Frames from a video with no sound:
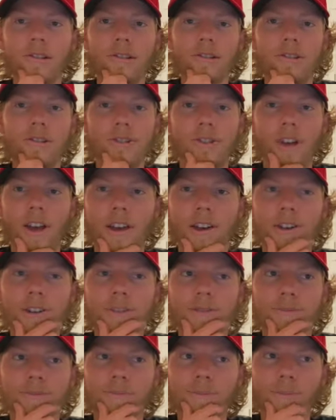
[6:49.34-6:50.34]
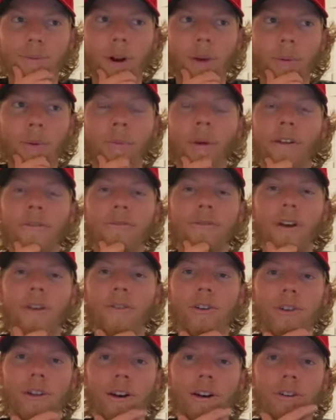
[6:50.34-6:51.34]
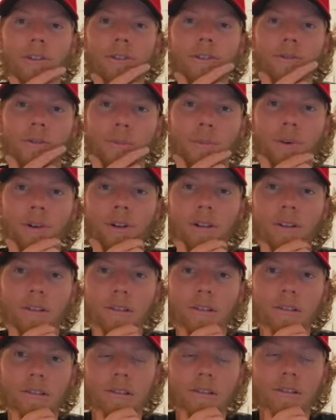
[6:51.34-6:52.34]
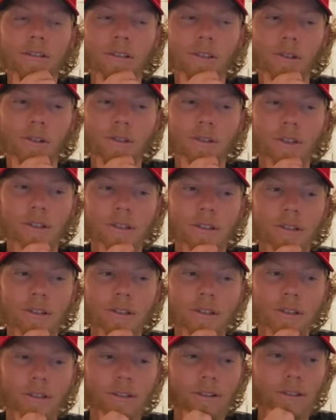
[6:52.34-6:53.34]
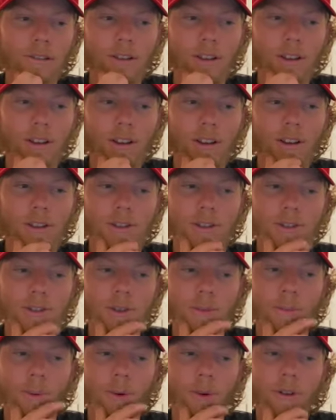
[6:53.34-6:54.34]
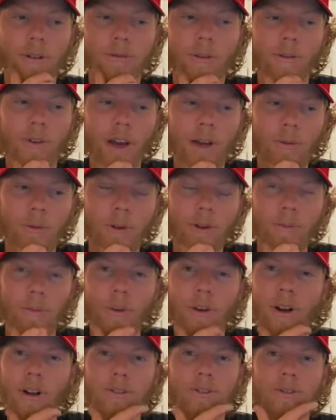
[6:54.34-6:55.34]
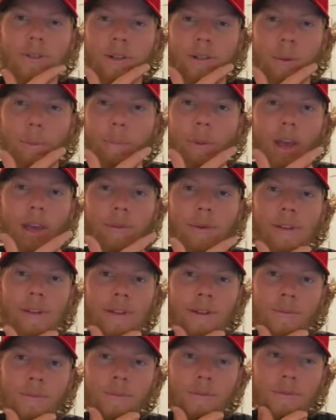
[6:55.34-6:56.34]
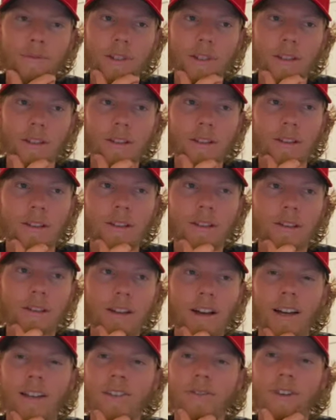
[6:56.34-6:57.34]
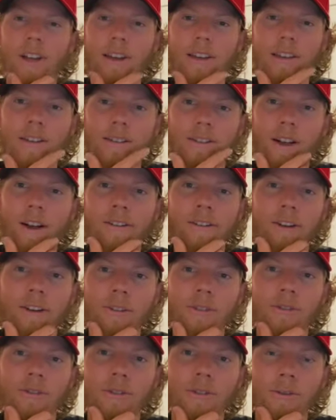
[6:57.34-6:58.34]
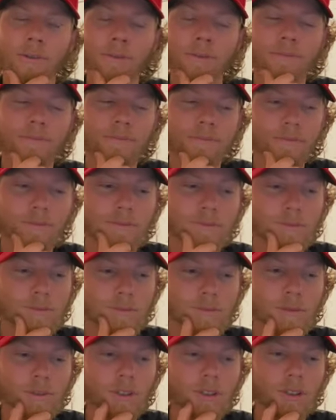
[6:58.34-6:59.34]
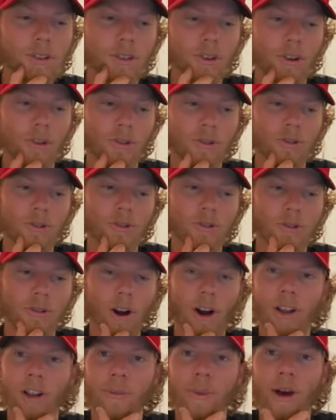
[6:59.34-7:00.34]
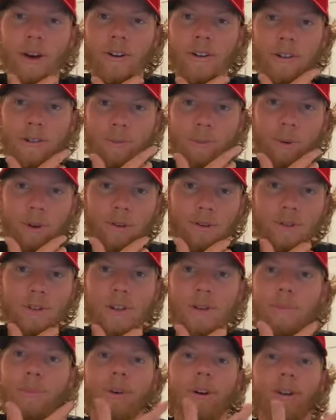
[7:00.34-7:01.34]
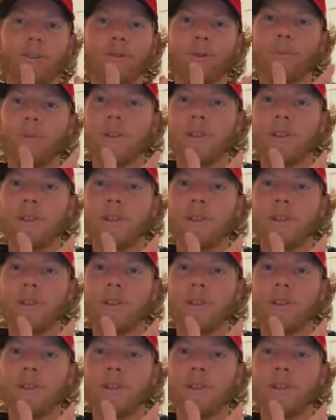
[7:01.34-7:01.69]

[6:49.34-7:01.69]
Shay is probably my favorite character of the book. You know, she's supportive of Edward, but also doesn't baby him kind of like his aunt and uncle do. You know, she'll call him out on his bullshit, but also be